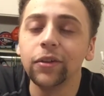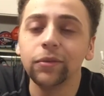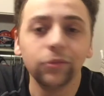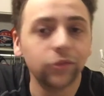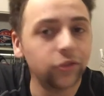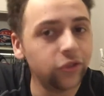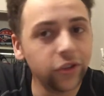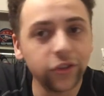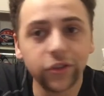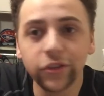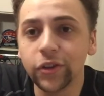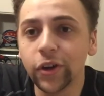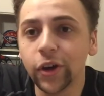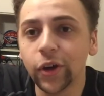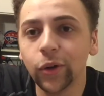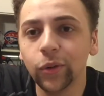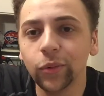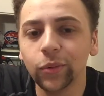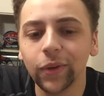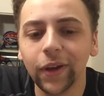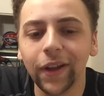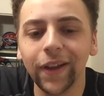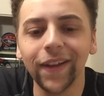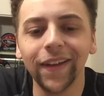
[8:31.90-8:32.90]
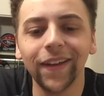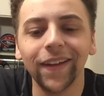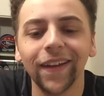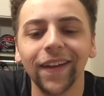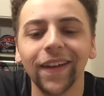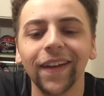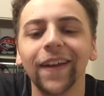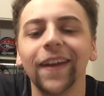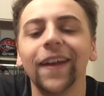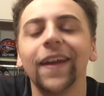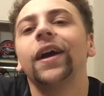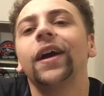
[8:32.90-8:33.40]
Just don't.
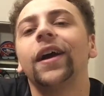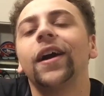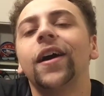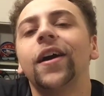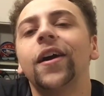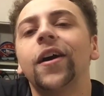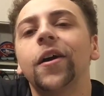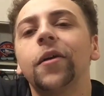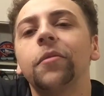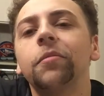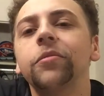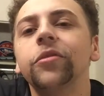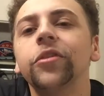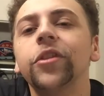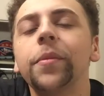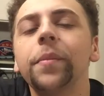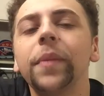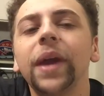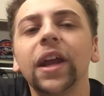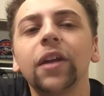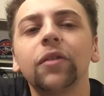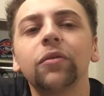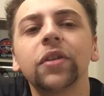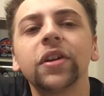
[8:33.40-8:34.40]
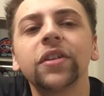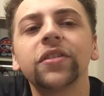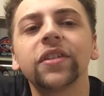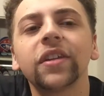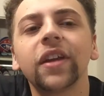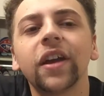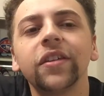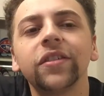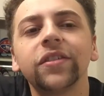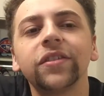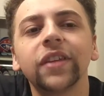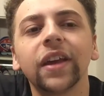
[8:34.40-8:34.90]
The main reason
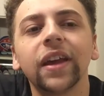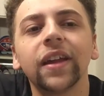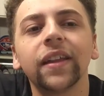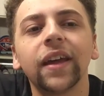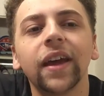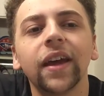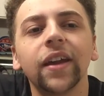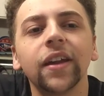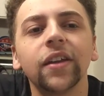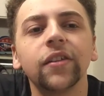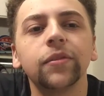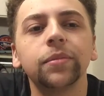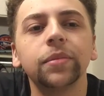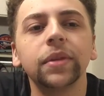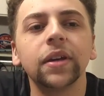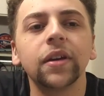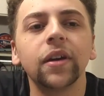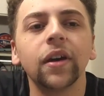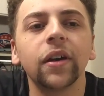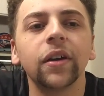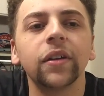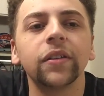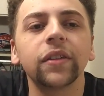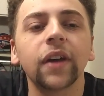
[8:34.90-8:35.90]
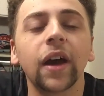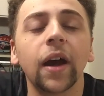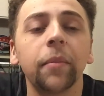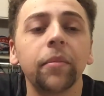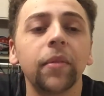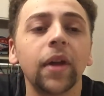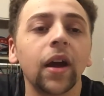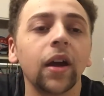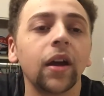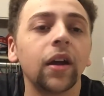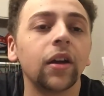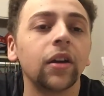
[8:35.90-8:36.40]
I say that is because I'm
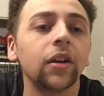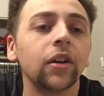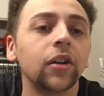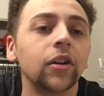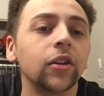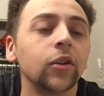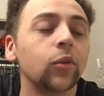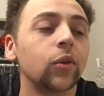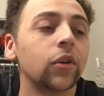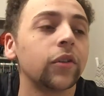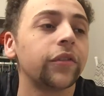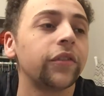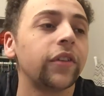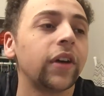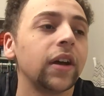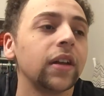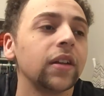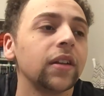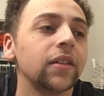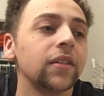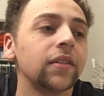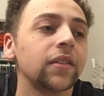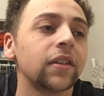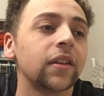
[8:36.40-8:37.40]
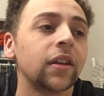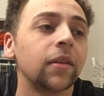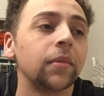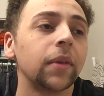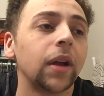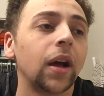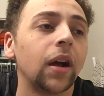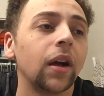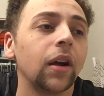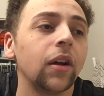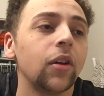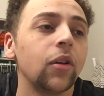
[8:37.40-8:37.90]
not going to glorify this and I'm
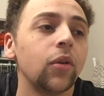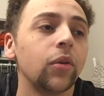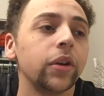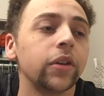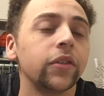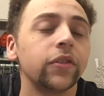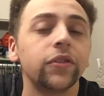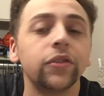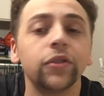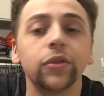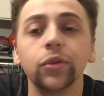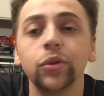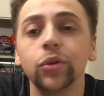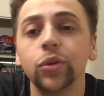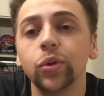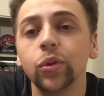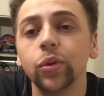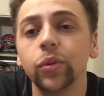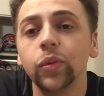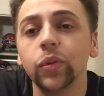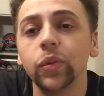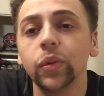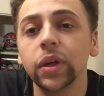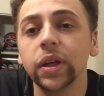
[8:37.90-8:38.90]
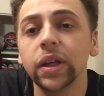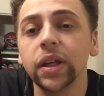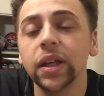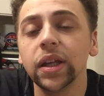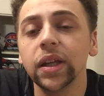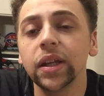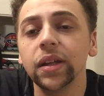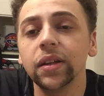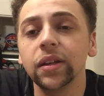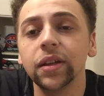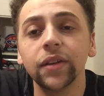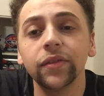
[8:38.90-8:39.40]
not going to
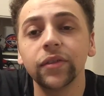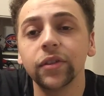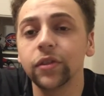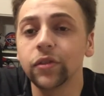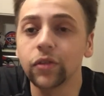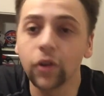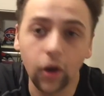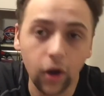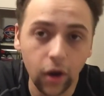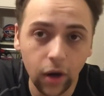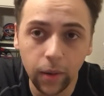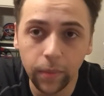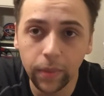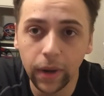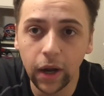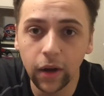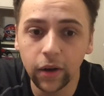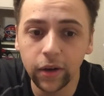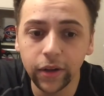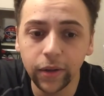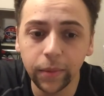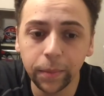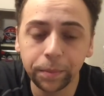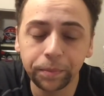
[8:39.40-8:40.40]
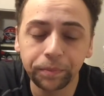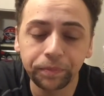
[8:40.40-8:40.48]
even talk about it.